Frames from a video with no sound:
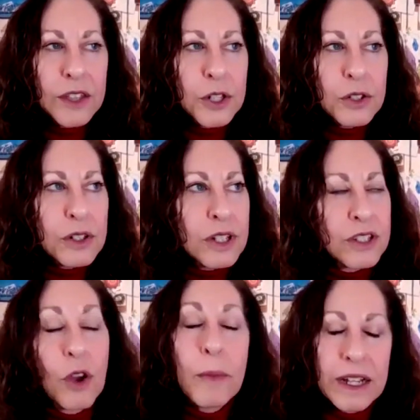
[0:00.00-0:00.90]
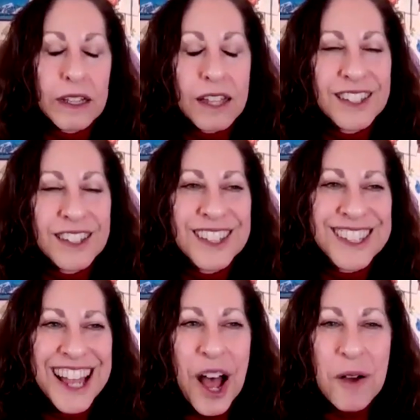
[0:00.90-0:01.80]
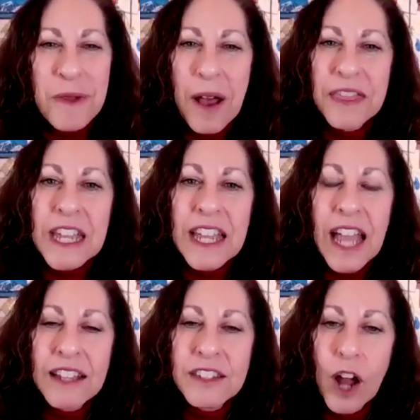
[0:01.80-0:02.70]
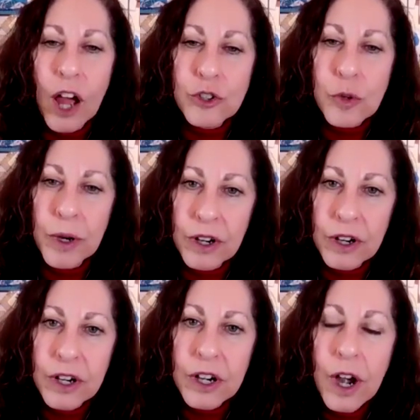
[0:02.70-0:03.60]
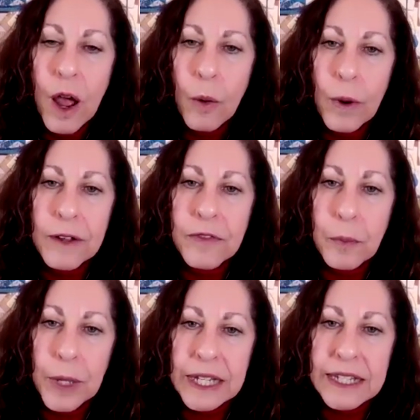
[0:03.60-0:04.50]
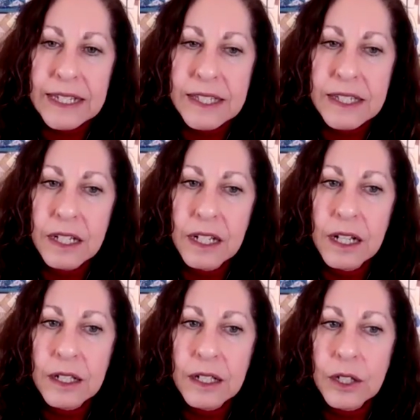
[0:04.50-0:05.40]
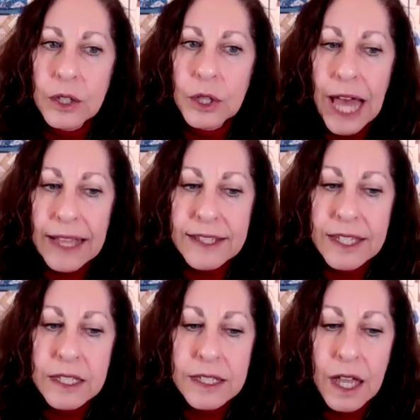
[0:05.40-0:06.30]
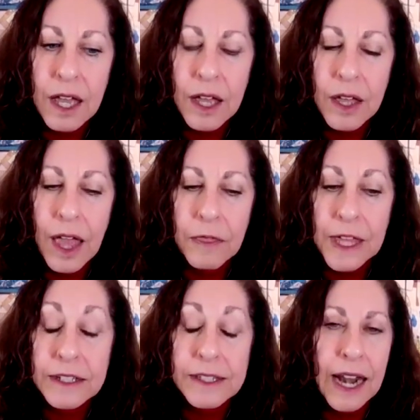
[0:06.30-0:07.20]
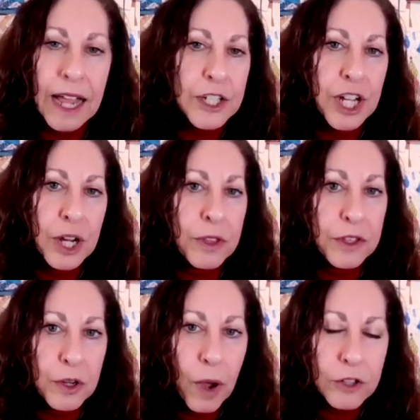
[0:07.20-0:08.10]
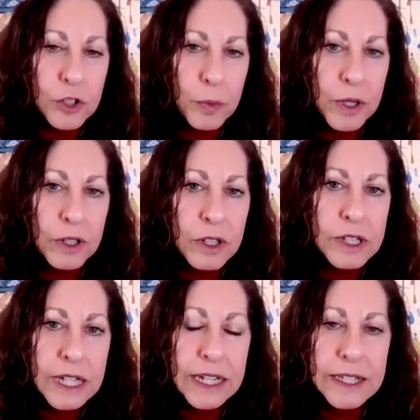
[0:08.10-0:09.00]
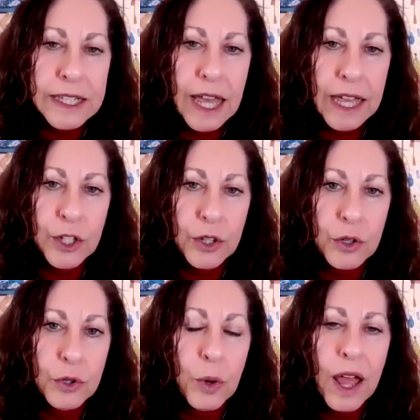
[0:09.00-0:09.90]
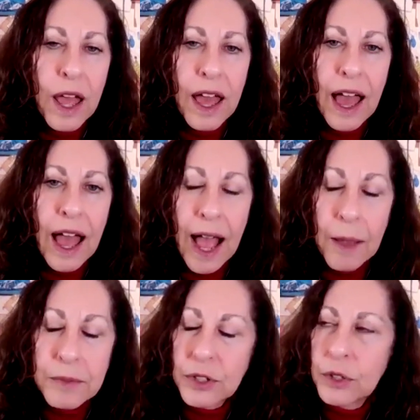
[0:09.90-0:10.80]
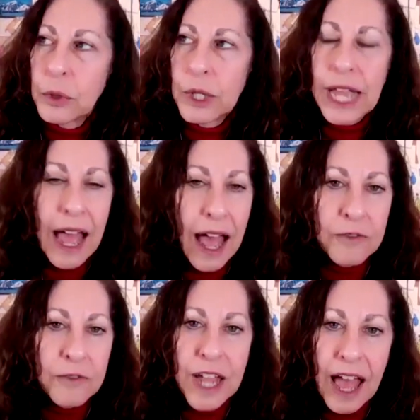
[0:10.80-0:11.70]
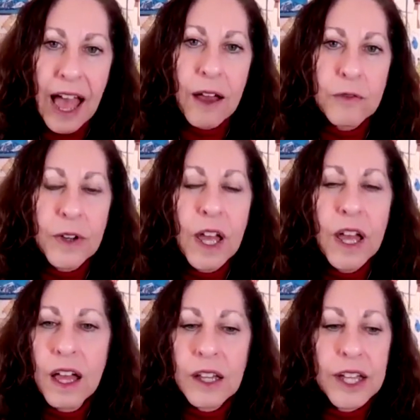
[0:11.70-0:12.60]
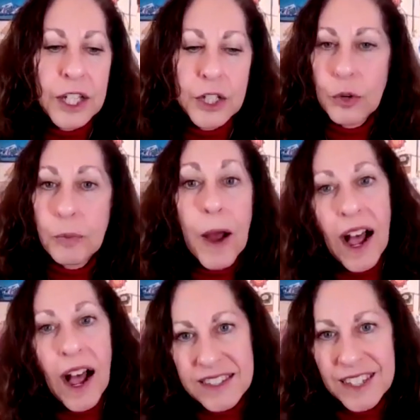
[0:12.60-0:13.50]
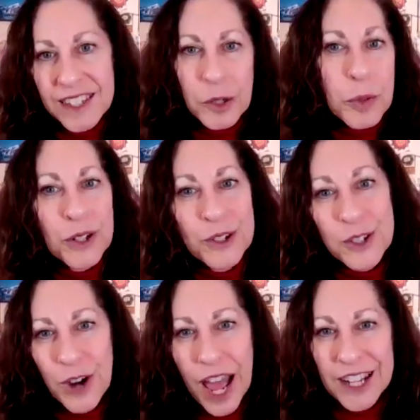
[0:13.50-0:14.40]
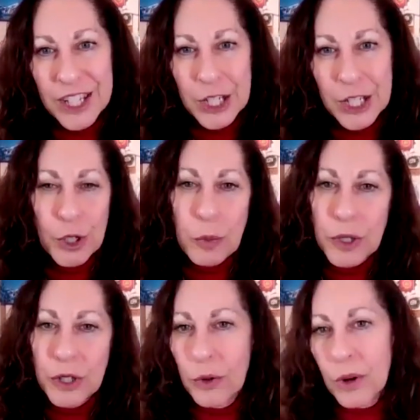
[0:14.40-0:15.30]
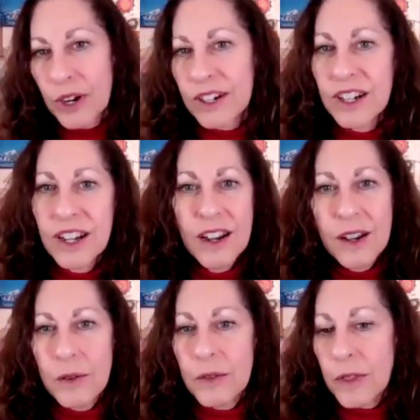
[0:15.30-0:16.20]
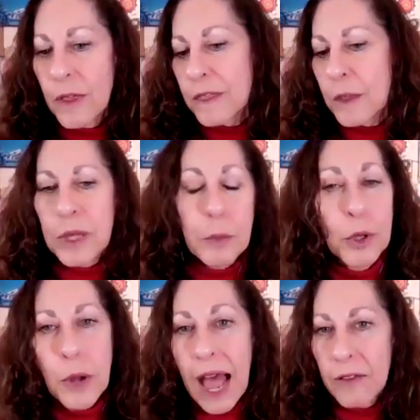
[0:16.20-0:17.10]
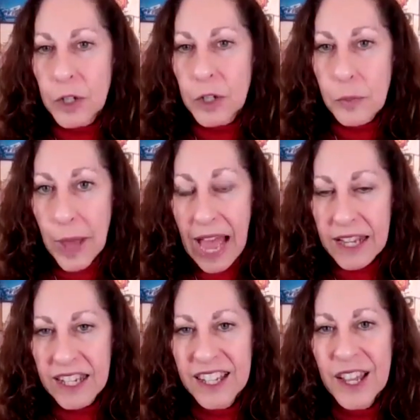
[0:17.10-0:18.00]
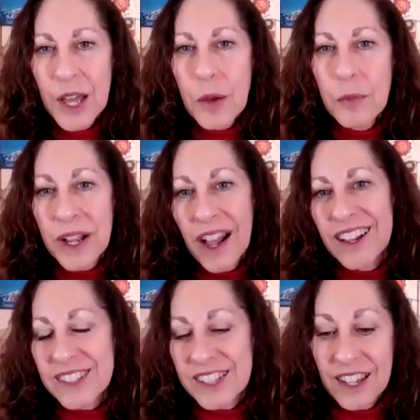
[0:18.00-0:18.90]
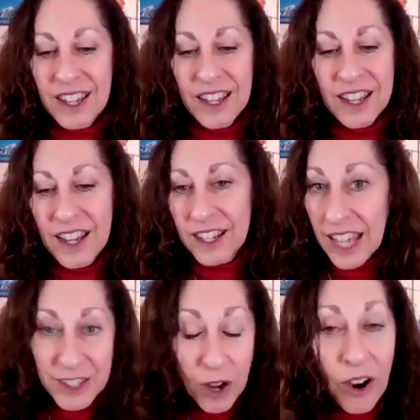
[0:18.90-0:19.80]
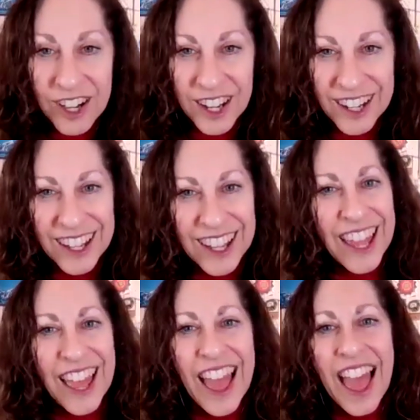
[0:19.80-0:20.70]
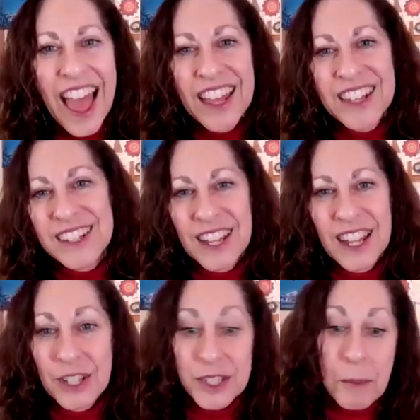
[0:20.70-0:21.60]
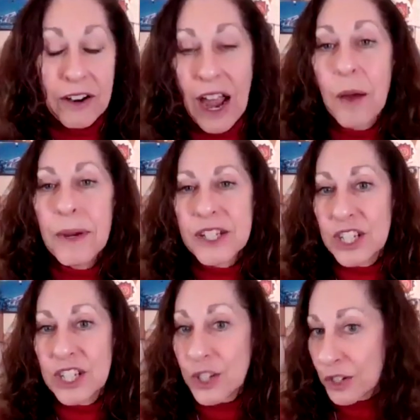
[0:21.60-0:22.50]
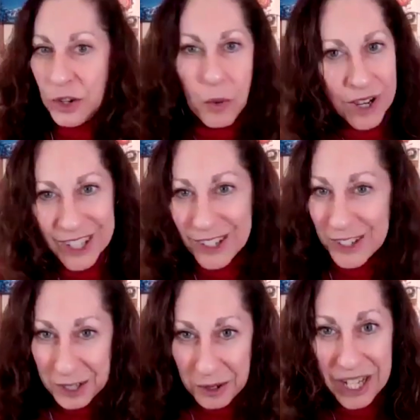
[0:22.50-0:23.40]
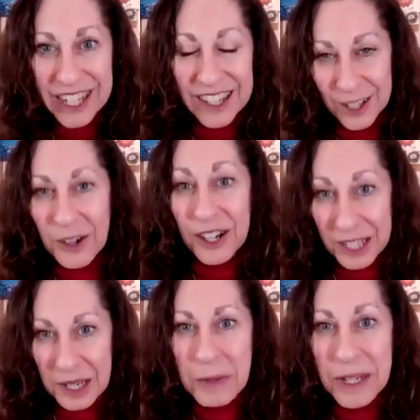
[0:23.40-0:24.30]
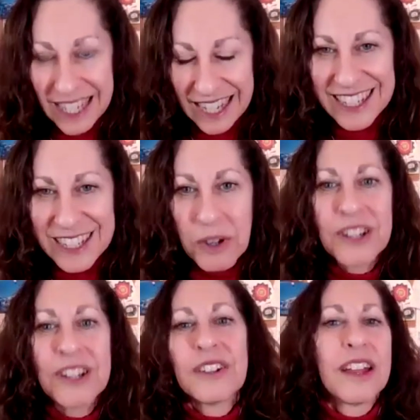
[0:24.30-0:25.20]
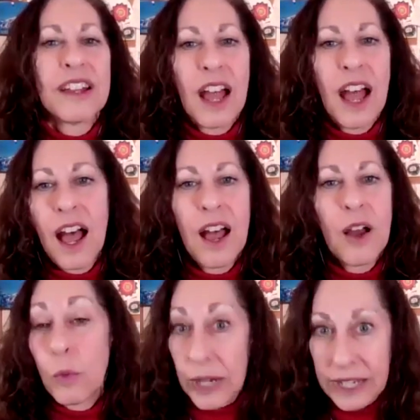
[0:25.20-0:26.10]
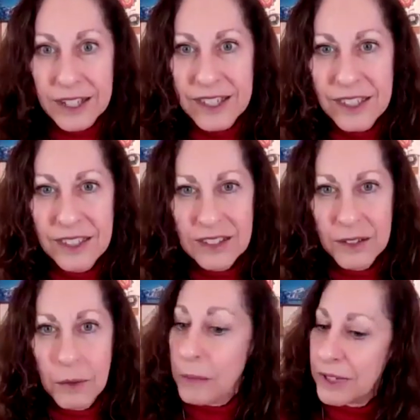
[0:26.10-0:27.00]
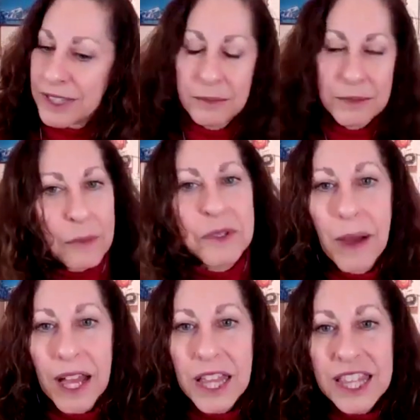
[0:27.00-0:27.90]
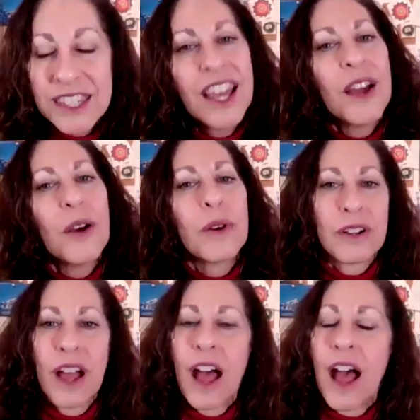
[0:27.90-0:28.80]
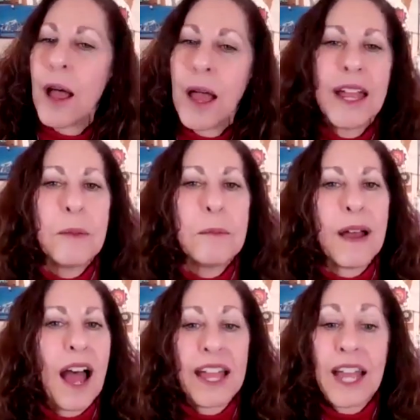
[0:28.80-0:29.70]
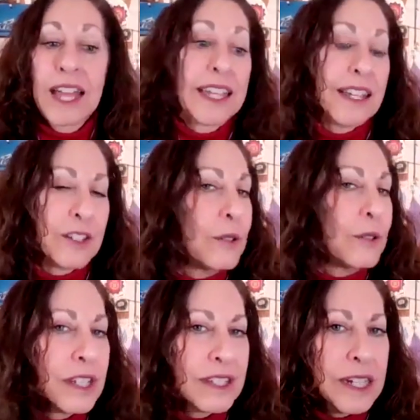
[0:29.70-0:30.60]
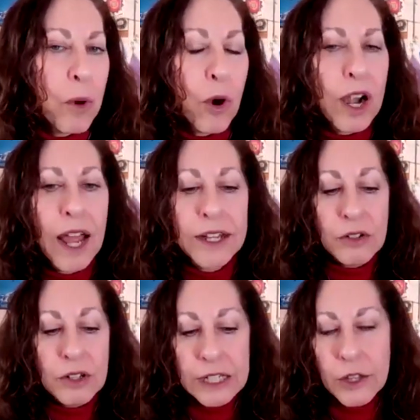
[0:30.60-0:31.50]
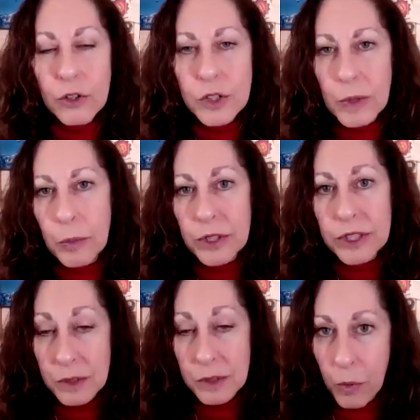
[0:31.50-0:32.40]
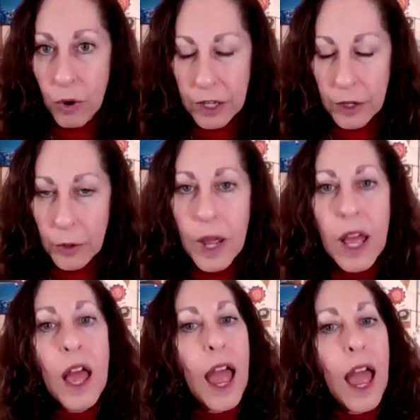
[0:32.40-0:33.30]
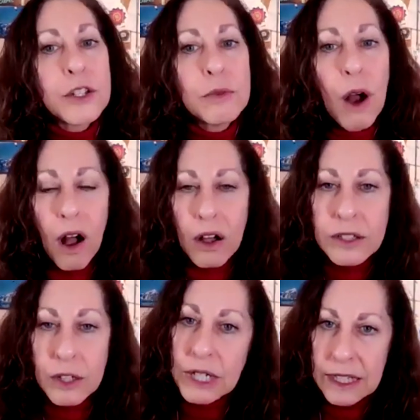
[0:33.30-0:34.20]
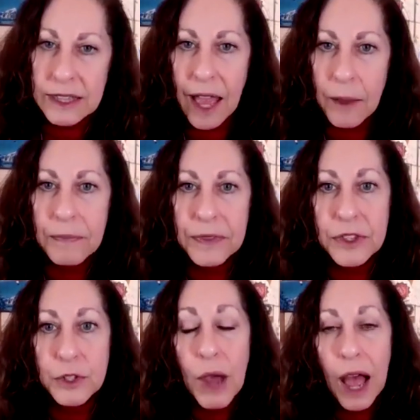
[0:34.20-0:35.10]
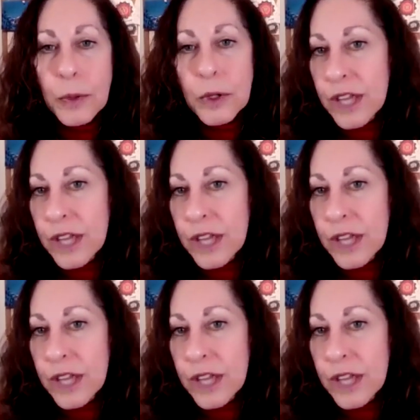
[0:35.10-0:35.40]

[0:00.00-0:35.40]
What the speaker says: There are so many lessons. I think as an entrepreneur, one of the biggest lessons and things that I share with new entrepreneurs is that you absolutely have to have like your posse, your peer strategy group, the people who have your back, because it gets hard and it doesn't matter how much internal work you're doing. There are going to be days where you're like, or weeks, maybe sometimes months, I can't do this anymore. And you need those people to support you. And you also need them to help you